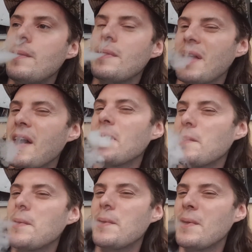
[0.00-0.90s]
Yeah,
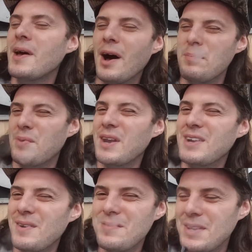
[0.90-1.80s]
I'm pretty
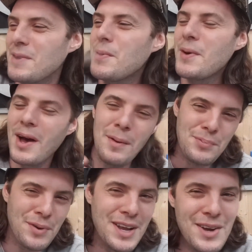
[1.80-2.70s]
confident
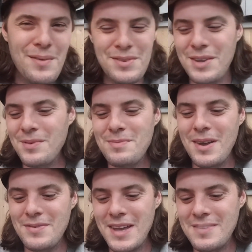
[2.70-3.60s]
with my
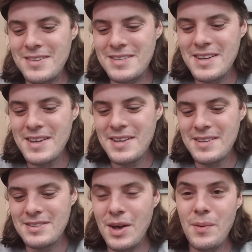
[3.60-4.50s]
flavours.
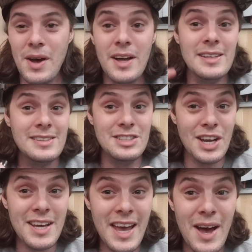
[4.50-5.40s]
So
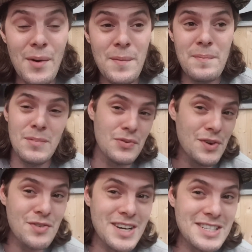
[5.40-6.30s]
check it out before
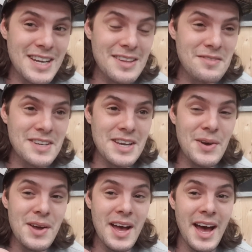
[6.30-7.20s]
you reach the end of the video.
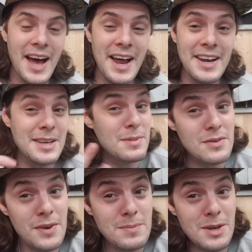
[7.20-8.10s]
And give me a
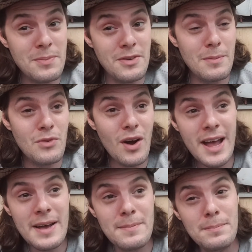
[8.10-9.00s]
thumbs up if I'm
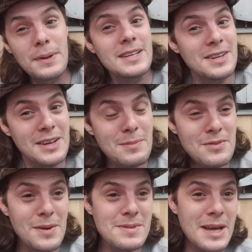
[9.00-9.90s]
right. Please don't give me a
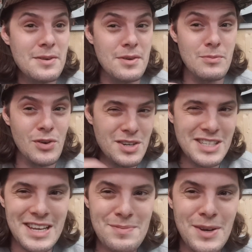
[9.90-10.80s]
thumbs down if I'm wrong. Just
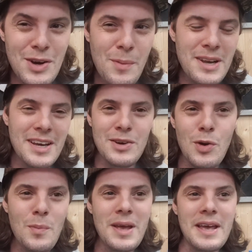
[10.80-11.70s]
leave me a comment and
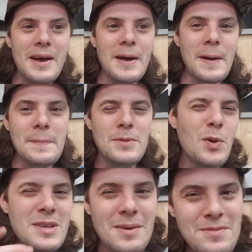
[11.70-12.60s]
call
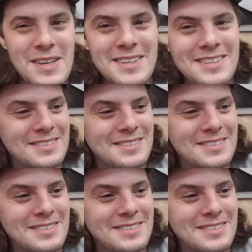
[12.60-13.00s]
me something.